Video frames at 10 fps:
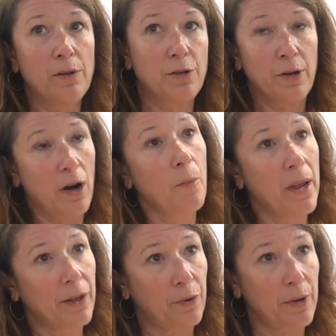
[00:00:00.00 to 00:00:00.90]
during
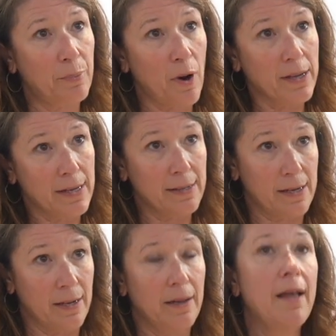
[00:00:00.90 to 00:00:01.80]
omega-3
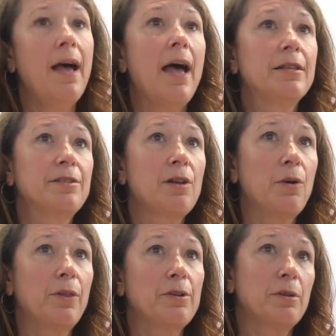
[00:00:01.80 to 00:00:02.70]
processing. And
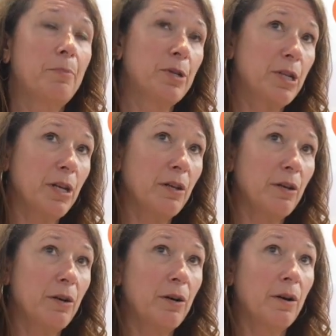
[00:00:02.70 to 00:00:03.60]
so there's a
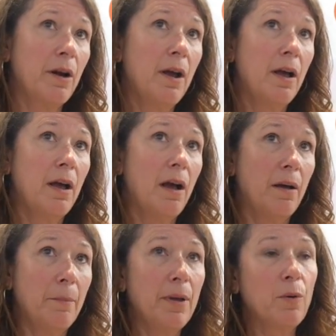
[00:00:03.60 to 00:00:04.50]
particular
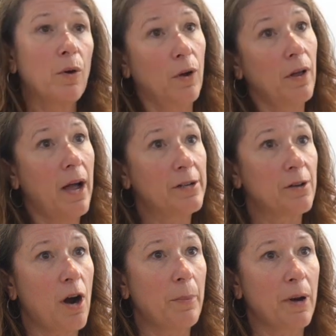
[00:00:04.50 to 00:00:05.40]
mineral oil
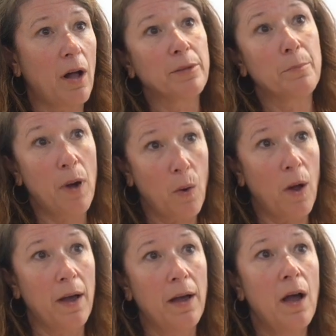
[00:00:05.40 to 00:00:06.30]
hydrocarbon called
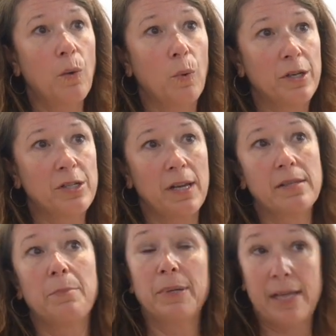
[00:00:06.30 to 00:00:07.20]
MOA, which
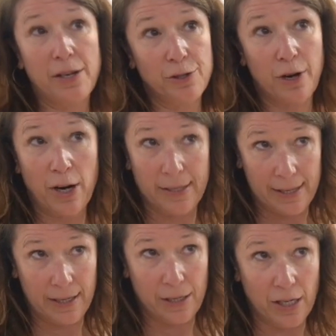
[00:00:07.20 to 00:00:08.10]
is a potential
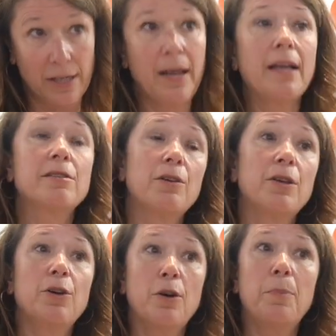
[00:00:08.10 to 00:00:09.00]
carcinogen. And so
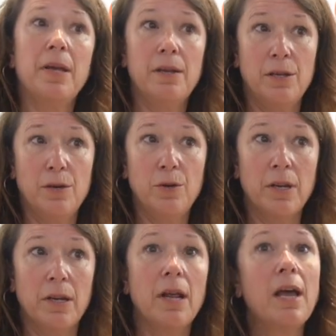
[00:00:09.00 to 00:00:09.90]
the European
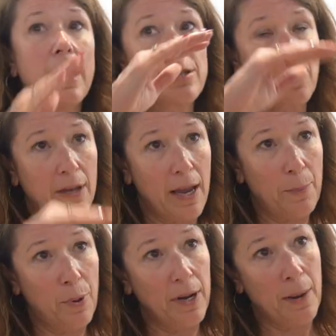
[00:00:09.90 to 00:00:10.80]
Union is looking
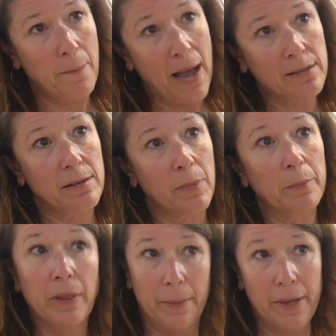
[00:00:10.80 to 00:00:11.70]
at putting a
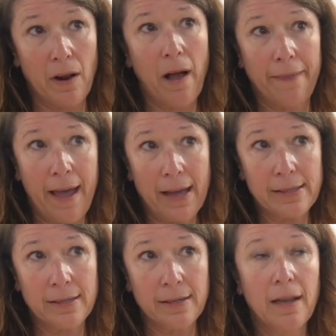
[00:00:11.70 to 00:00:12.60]
maximum limit on
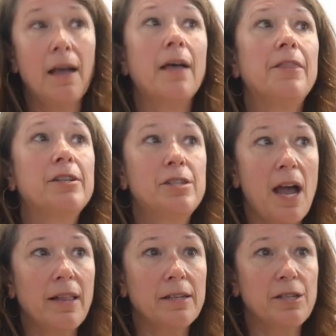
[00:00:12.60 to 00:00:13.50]
that. The
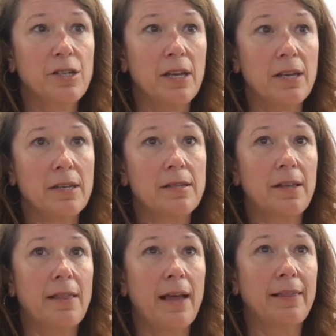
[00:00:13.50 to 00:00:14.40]
challenge is
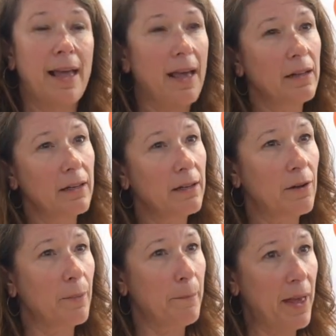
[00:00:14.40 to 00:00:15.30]
that the
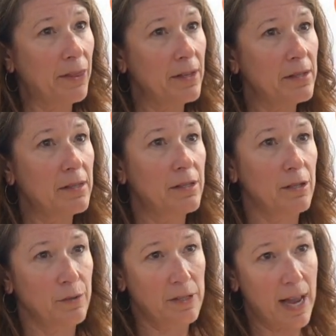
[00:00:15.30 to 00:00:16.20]
analytical methods
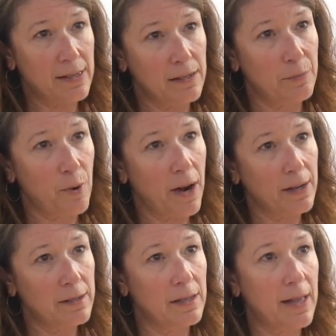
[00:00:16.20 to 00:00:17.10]
to test
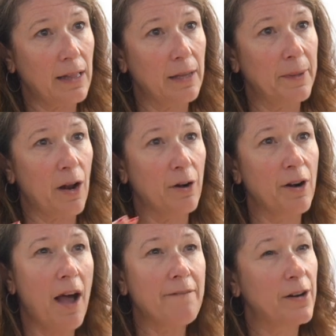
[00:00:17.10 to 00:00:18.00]
products to that limit are
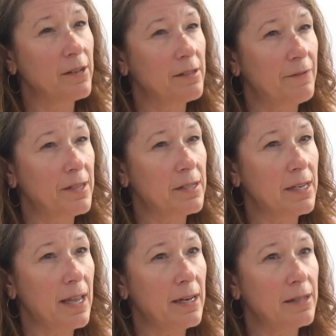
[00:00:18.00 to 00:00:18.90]
not very
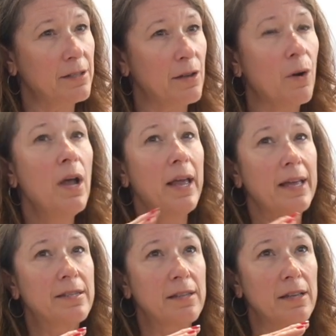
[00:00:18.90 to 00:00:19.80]
sophisticated, so
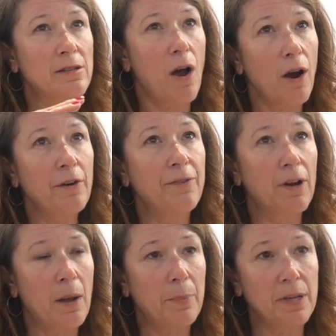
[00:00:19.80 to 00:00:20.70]
it's hard for
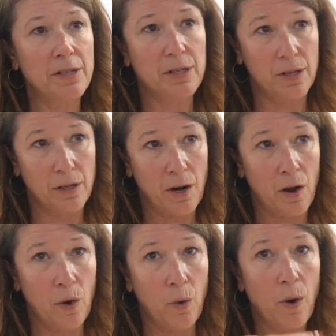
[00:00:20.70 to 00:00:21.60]
companies to
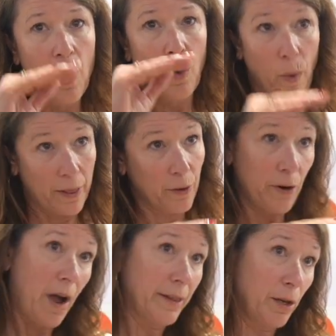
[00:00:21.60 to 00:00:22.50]
know whether or
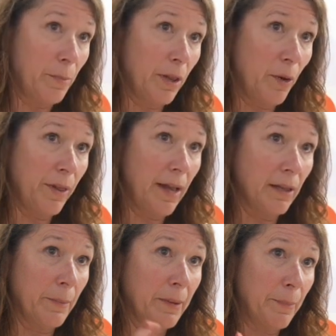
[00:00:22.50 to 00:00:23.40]
not they're below that
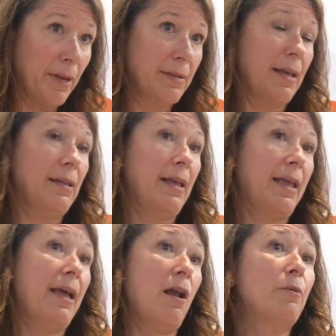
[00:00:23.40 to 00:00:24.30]
limit because they
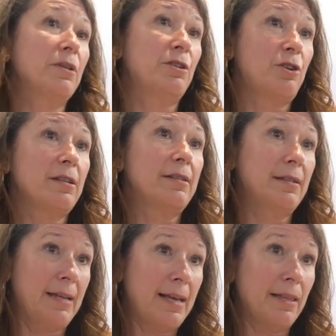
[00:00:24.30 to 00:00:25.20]
can't always trust the